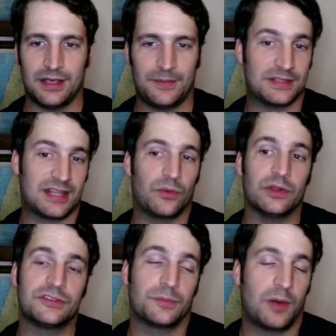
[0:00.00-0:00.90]
I mean, it's not
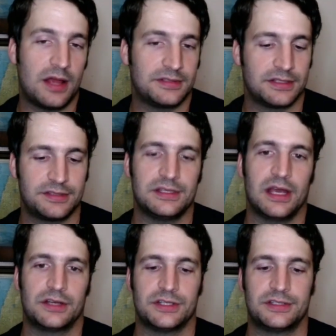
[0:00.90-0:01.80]
really surprising to see,
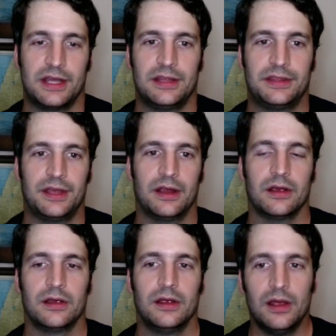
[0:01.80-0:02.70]
I should say, that they're